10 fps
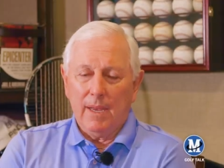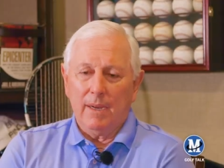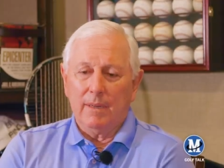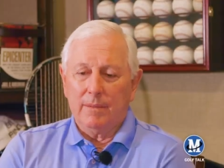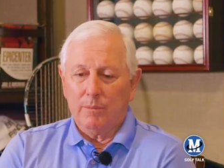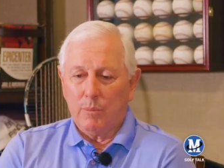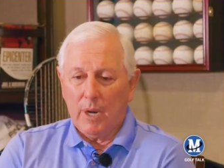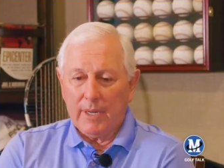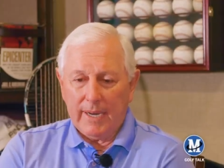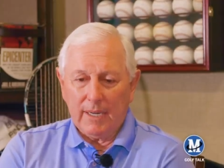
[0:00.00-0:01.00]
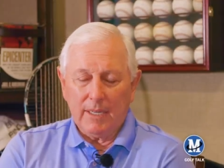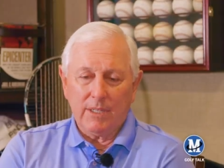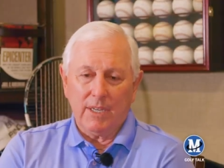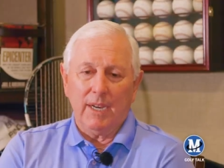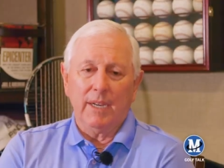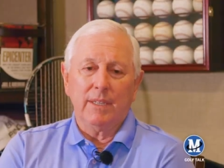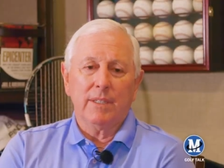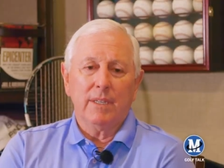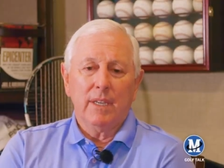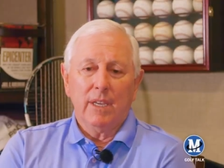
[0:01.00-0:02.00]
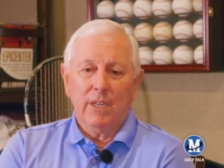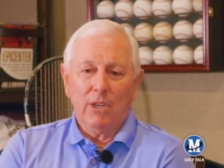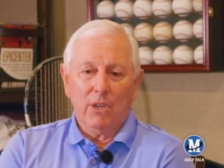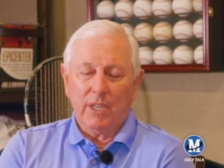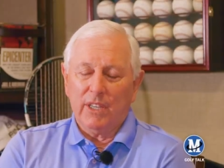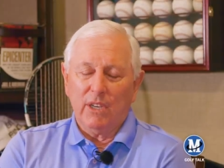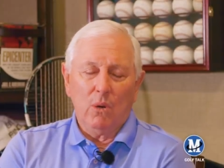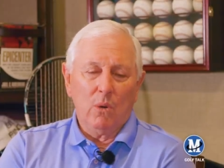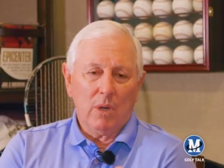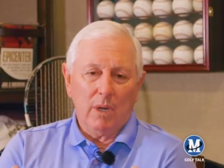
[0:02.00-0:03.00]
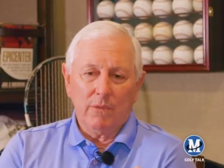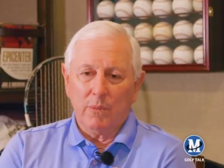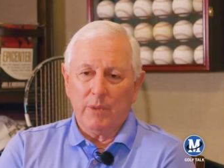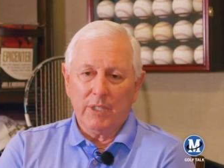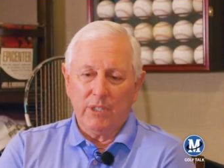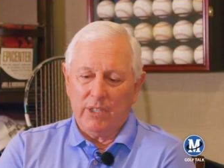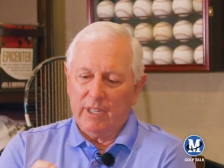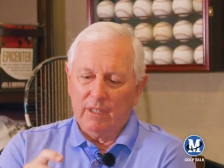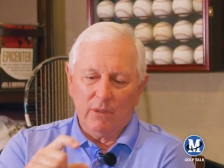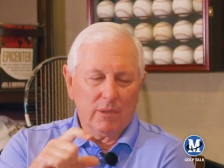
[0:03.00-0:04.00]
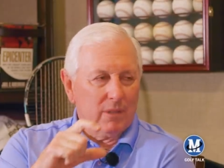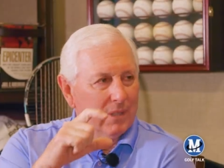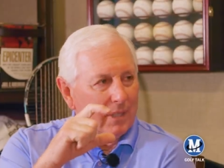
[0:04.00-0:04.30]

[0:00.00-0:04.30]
uh, brought down in size. You look at the old clubs from yesteryear, and those